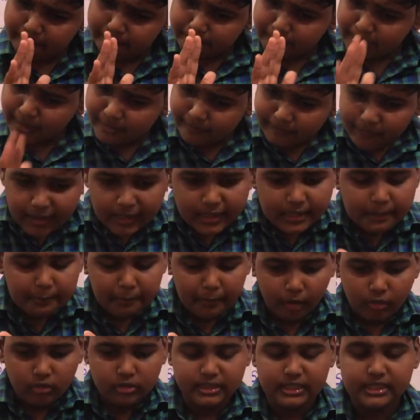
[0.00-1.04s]
between the
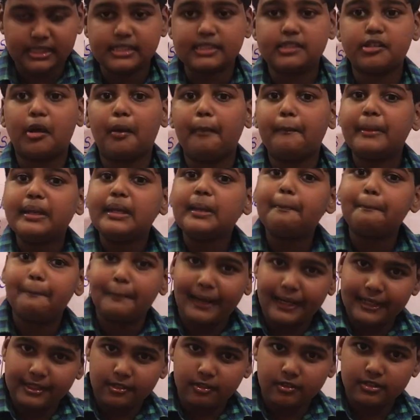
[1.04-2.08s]
mountains there are many
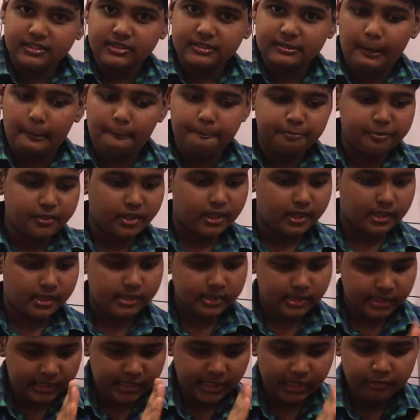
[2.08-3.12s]
plateaus.
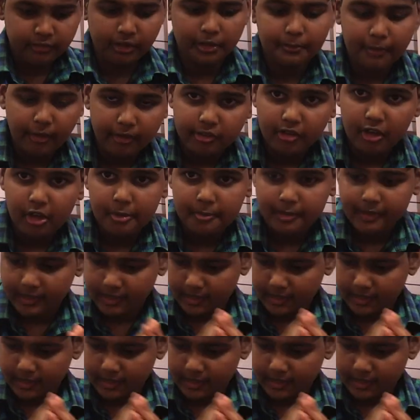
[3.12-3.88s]
Here one mountain will be